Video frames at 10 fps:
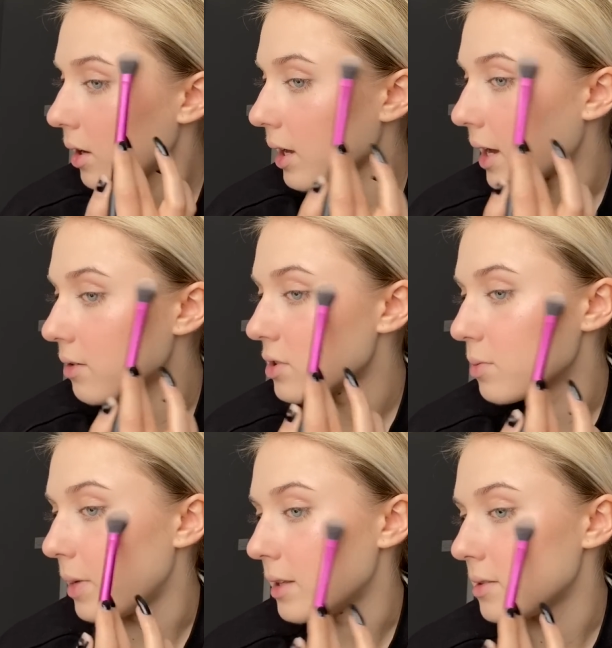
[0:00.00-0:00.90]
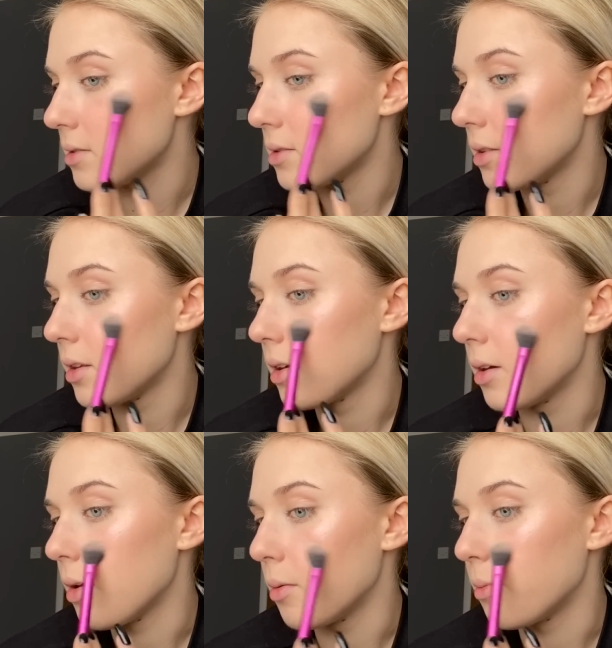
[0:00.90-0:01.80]
it kind of just blends into
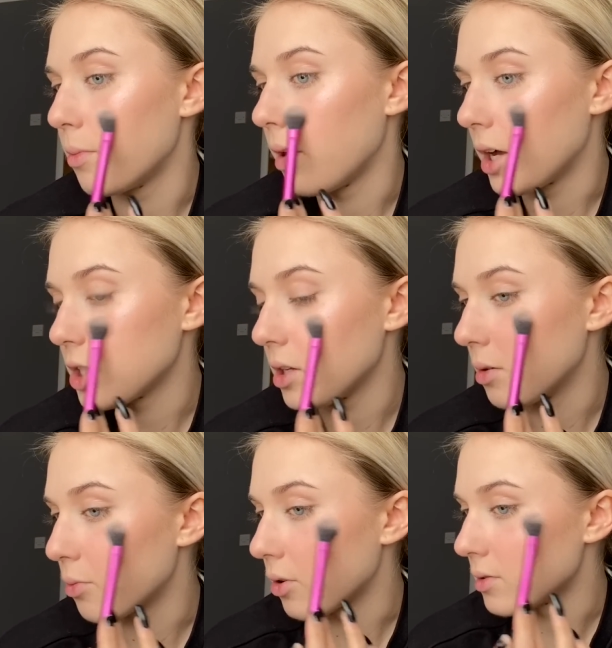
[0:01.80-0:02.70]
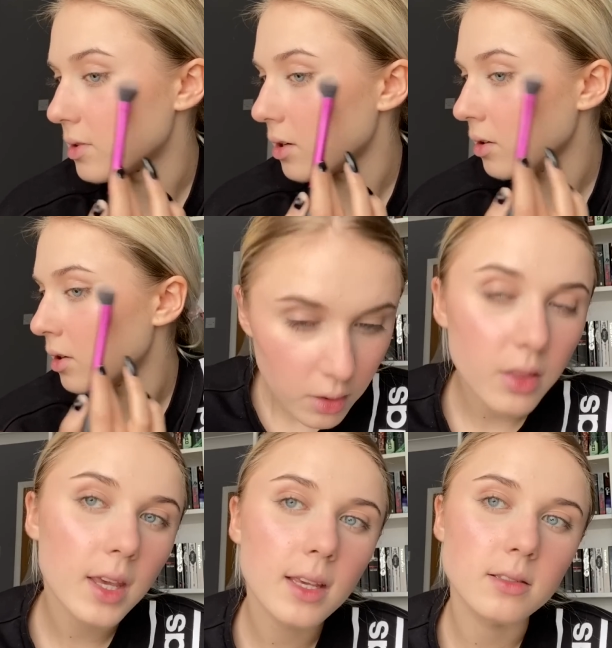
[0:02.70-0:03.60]
the blush and the bronzer. The
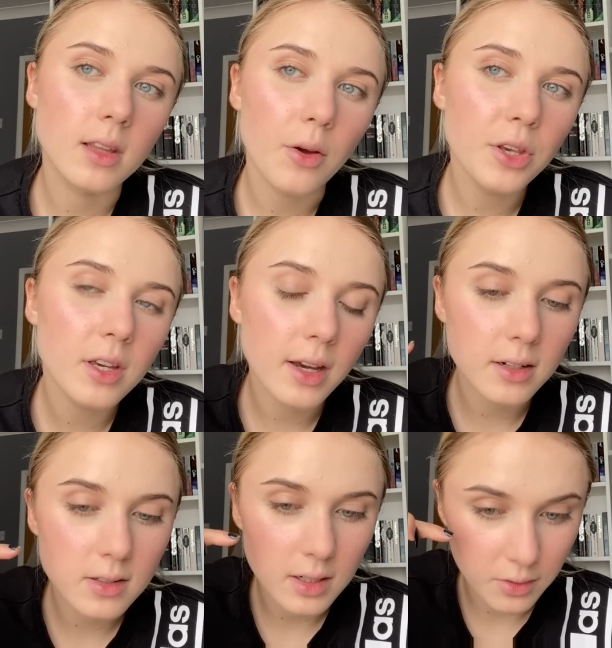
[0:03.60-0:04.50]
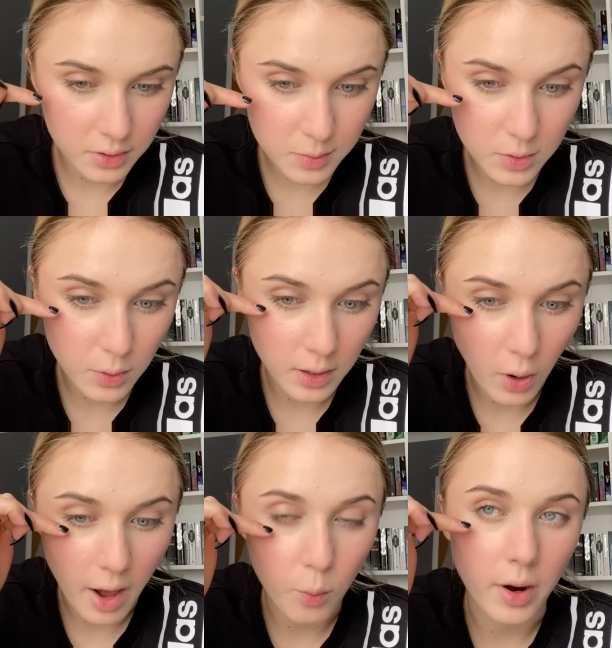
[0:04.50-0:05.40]
thing is, now you can kind of see a difference between
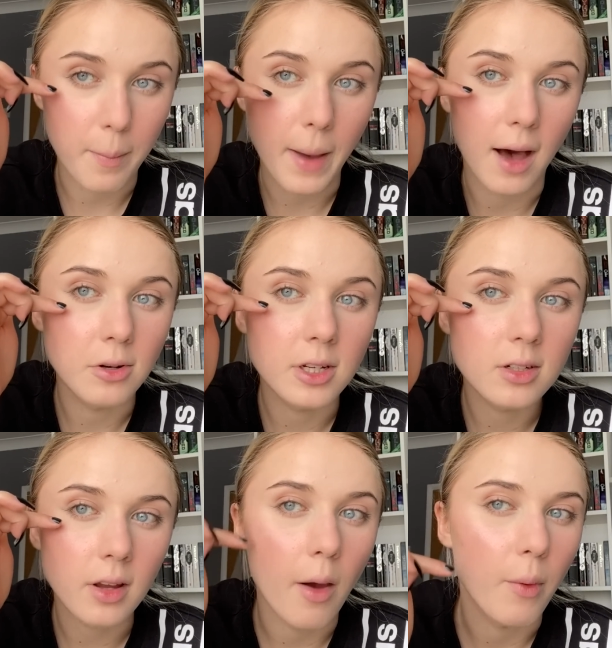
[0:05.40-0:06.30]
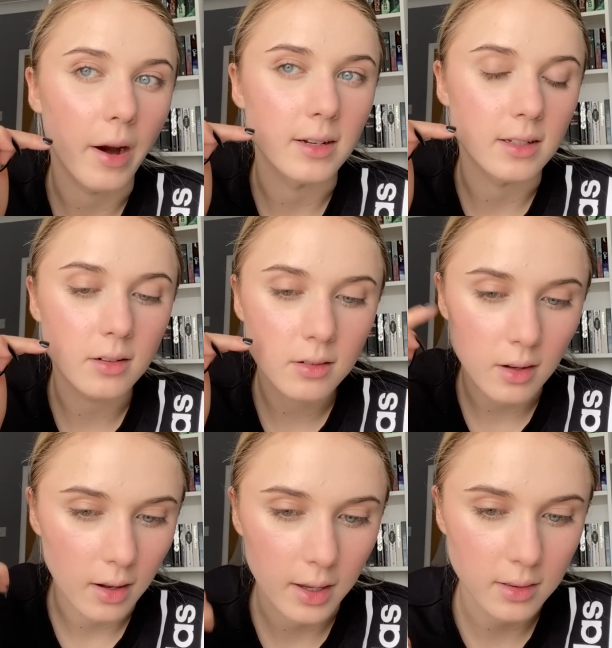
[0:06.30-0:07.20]
where I powdered and where I didn't.
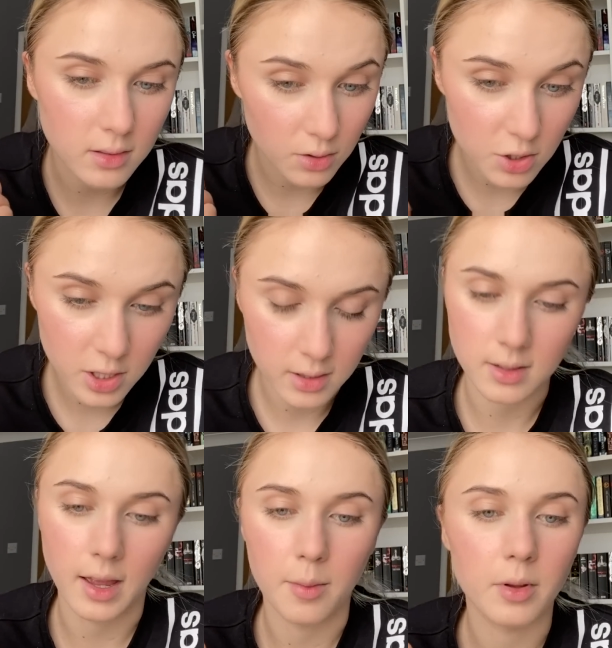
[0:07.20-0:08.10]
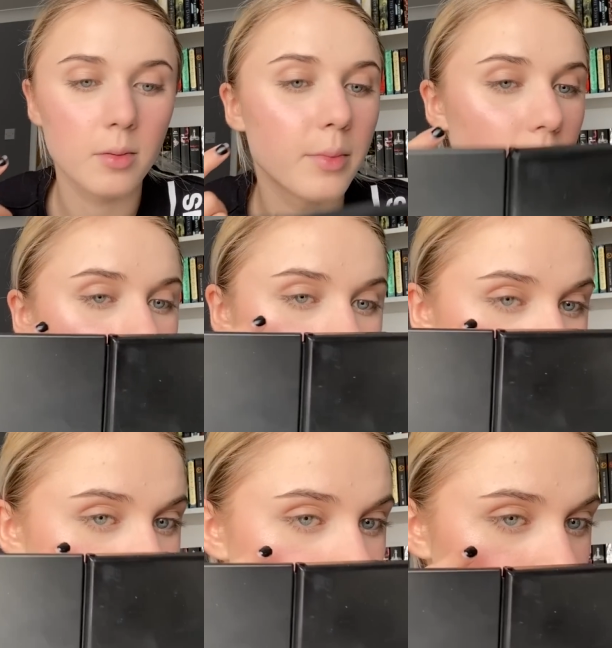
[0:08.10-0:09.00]
Like this usually doesn't happen, but it's
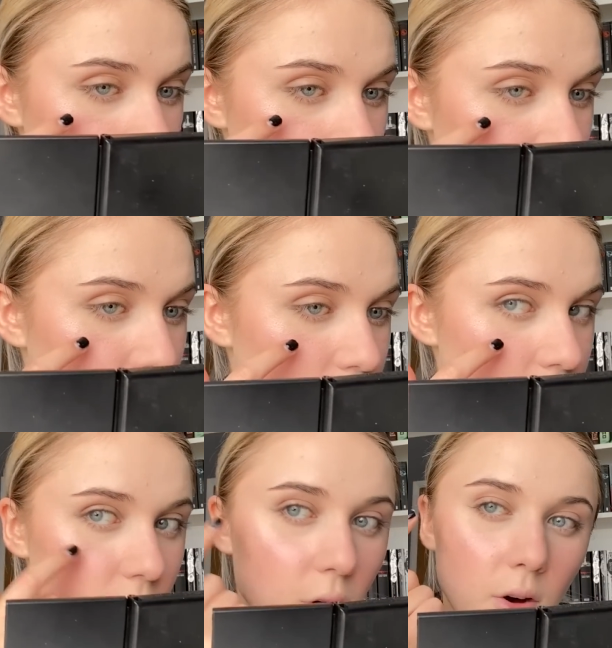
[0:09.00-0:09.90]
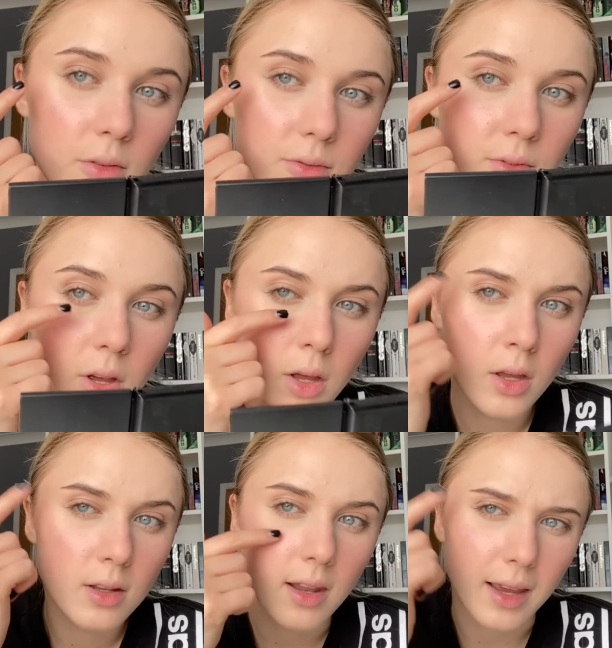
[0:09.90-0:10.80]
just a difference of
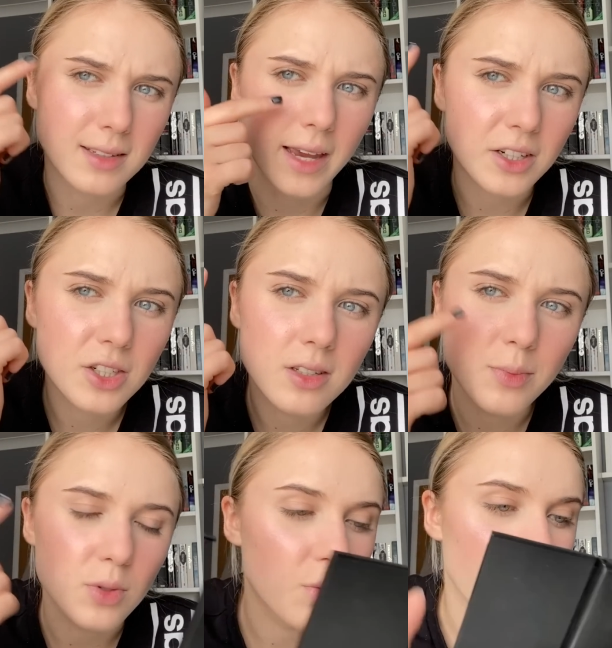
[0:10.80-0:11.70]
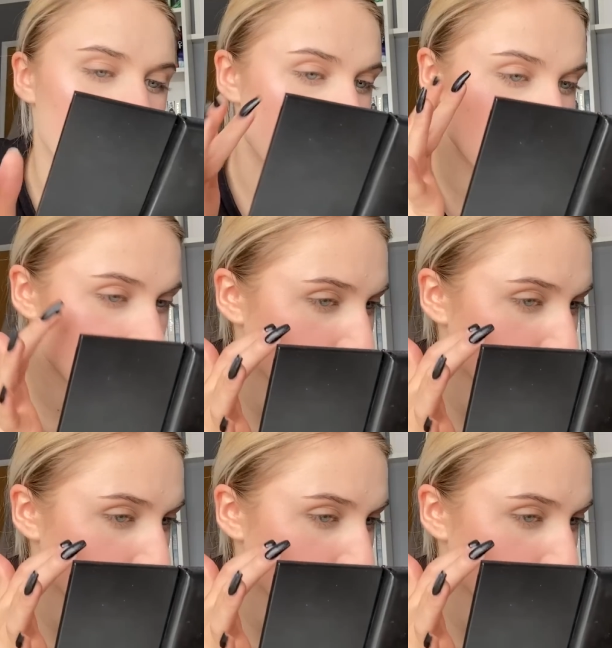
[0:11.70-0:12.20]
like textures between where I powdered